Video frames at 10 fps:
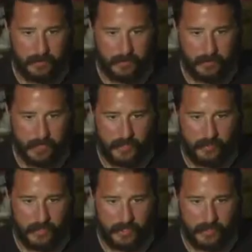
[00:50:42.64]
The channel
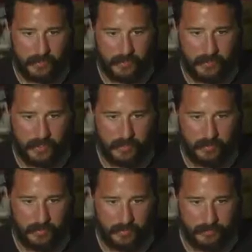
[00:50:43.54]
that I just deleted,
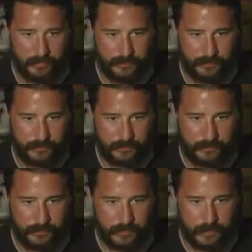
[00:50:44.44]

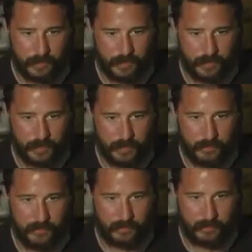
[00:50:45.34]
I got,
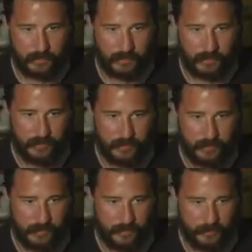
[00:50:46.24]
oh shit, now we
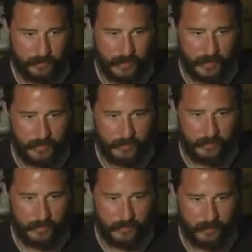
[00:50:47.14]
see,
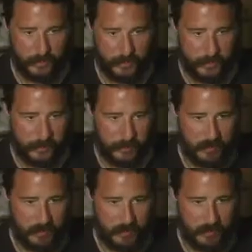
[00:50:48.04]
doing what he wants
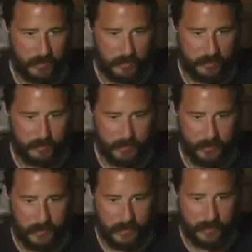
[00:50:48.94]
to do. All
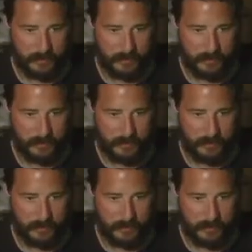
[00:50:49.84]
right.